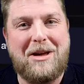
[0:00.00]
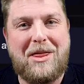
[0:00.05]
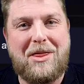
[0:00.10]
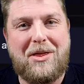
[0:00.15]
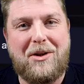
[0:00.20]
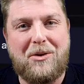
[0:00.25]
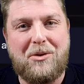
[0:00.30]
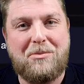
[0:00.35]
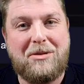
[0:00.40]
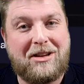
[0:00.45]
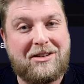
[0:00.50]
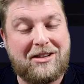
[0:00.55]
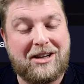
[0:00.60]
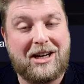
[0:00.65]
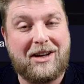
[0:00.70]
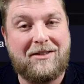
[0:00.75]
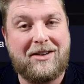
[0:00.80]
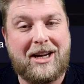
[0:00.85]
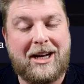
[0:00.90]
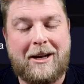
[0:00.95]
through my
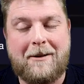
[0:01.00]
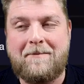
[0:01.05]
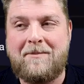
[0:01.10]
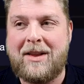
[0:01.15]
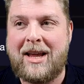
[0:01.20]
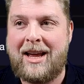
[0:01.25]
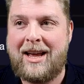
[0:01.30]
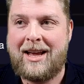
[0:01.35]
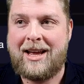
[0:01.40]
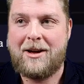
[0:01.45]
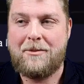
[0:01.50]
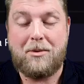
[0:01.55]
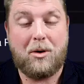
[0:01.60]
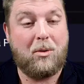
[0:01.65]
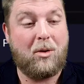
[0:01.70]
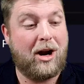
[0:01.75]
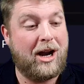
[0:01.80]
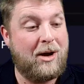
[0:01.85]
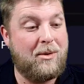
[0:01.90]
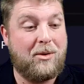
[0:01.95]
TV. But
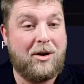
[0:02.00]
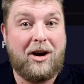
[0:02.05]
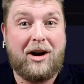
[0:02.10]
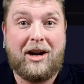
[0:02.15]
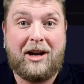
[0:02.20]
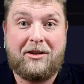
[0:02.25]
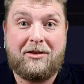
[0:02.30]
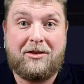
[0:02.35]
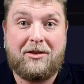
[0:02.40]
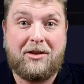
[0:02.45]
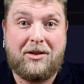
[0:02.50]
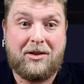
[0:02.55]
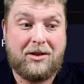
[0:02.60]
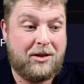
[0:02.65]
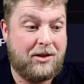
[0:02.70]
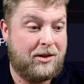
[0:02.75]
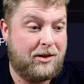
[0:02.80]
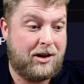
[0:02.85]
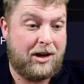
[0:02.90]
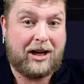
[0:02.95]
what it were is
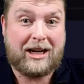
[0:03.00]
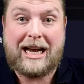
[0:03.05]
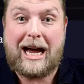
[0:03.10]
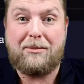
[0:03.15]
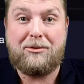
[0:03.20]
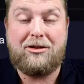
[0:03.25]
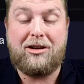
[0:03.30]
the capture